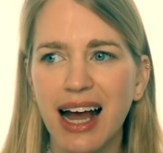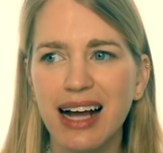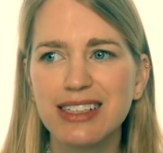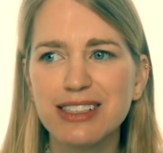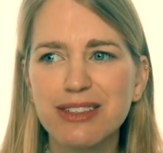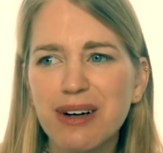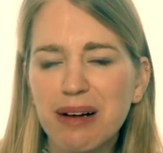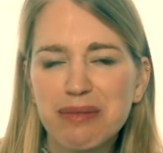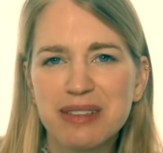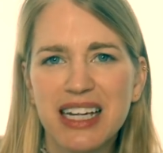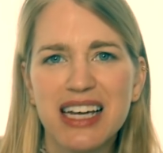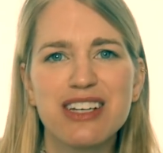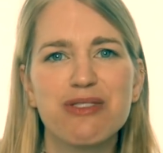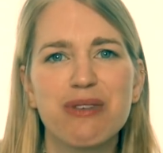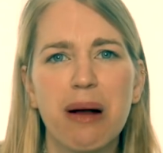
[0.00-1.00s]
And so I'm
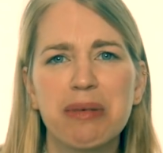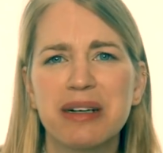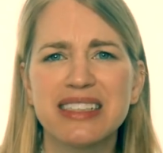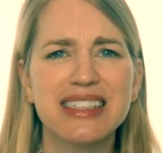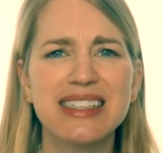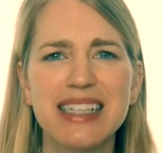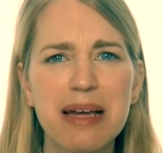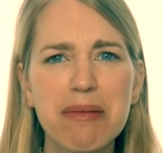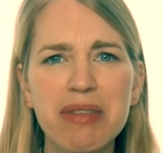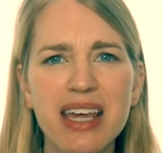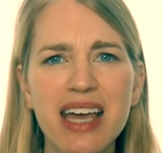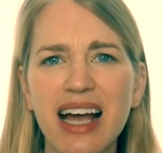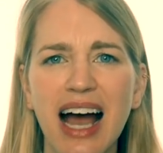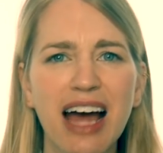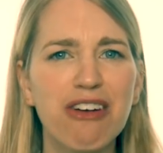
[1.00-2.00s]
saying to Robin, it's the same
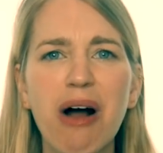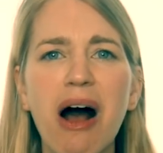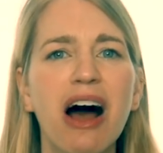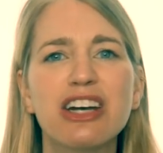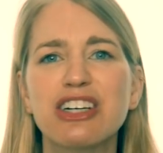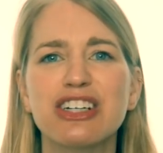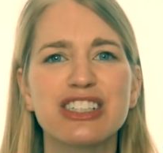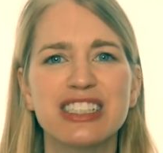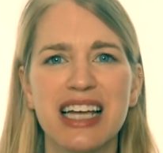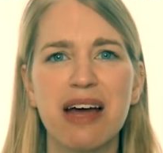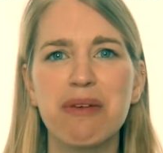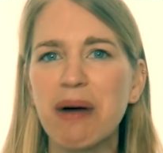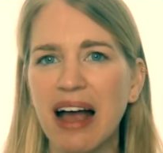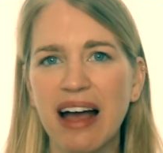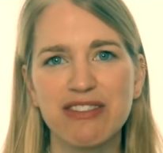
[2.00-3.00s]
thing. I don't
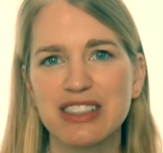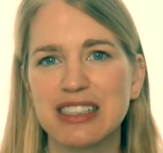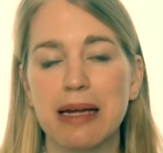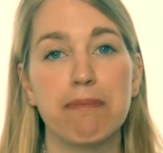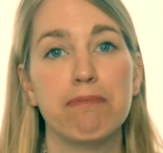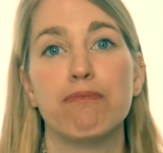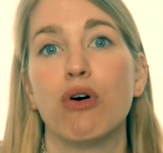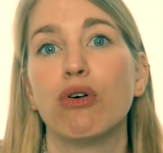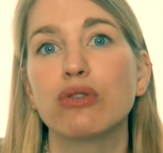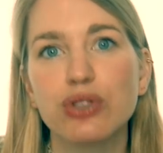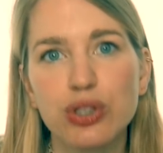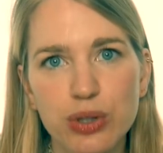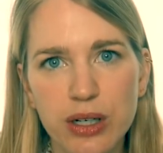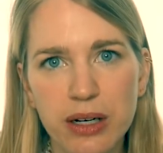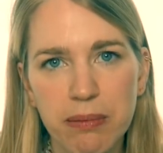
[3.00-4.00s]
understand why I have to say
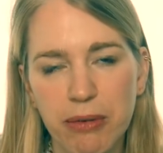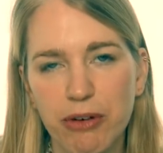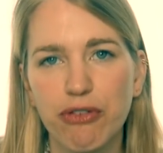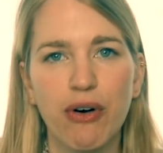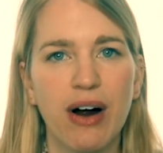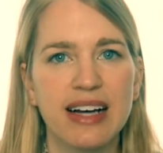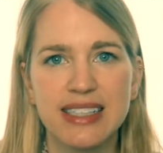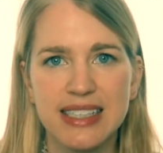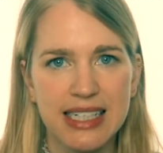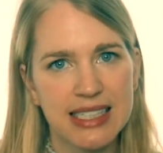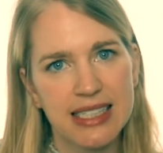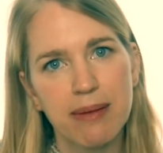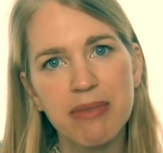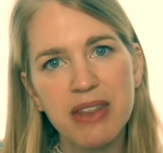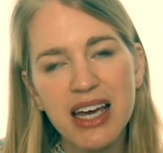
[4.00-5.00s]
bonjour before I say
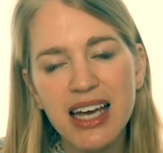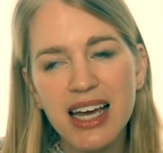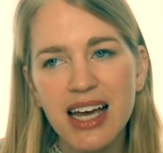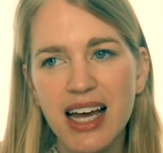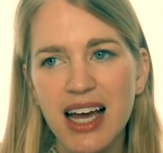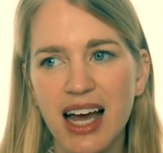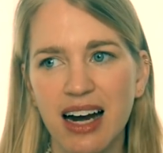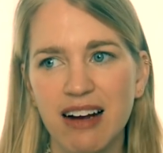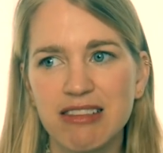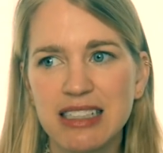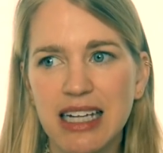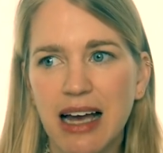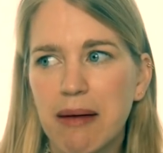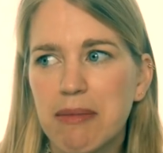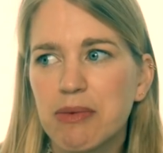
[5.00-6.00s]
something. And I
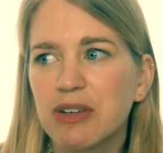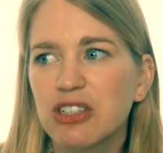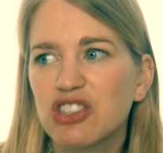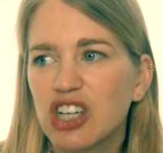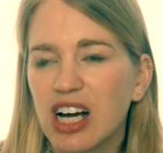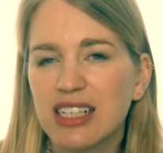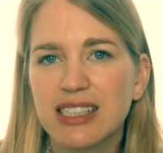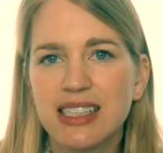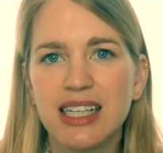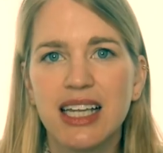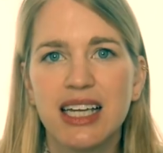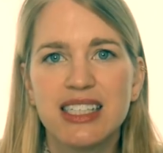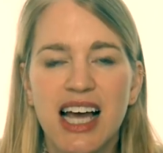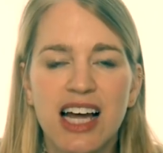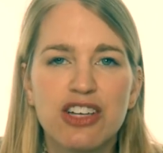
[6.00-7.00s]
was like, I mean, we just
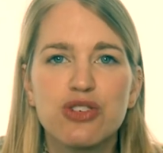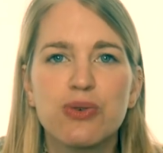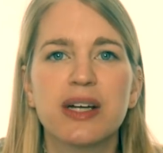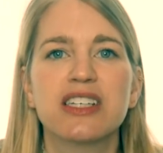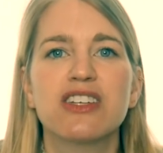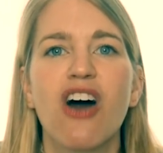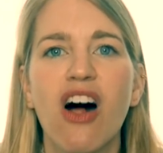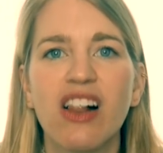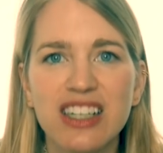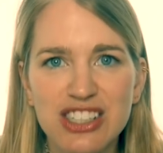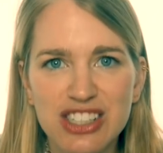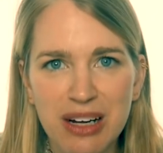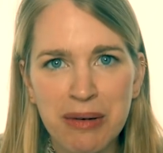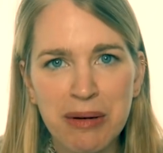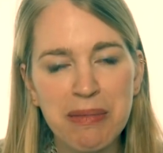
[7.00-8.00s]
tend to
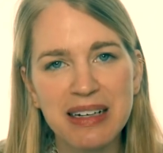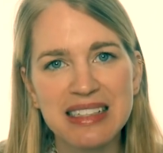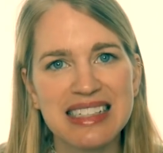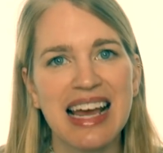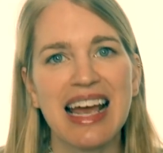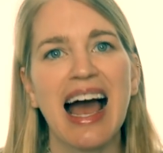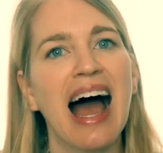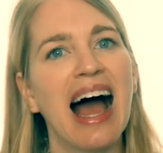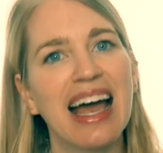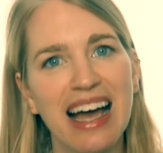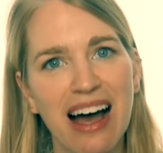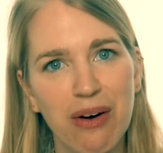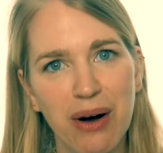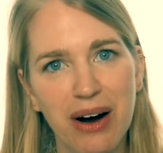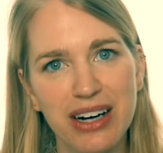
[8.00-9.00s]
acknowledge someone by saying, hi,
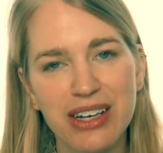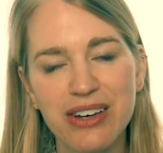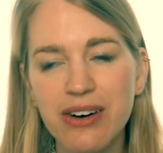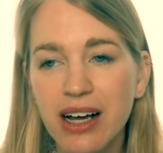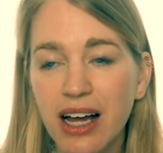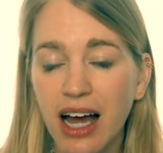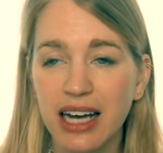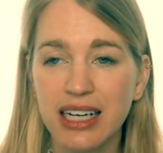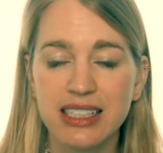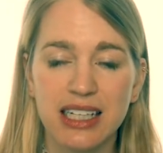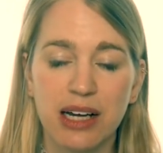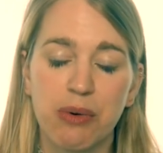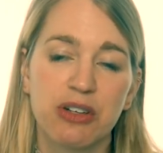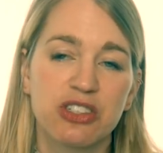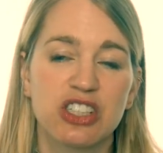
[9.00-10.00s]
how are you? And he's
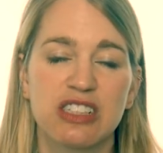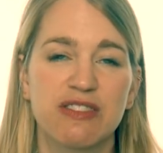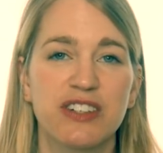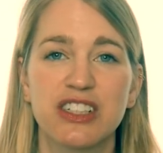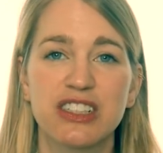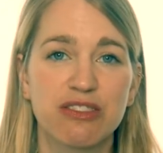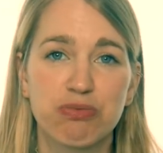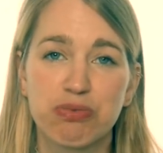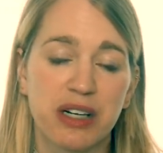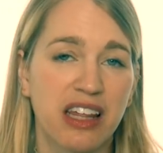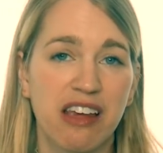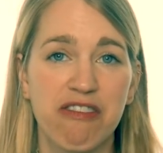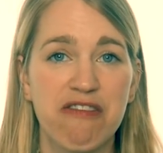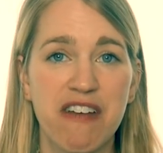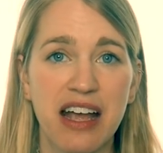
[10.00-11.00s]
like, well, it just feels
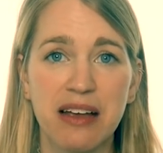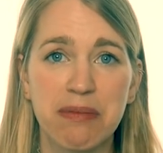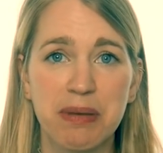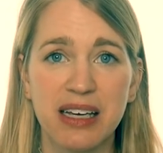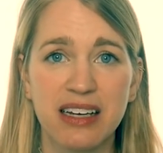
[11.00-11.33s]
really fake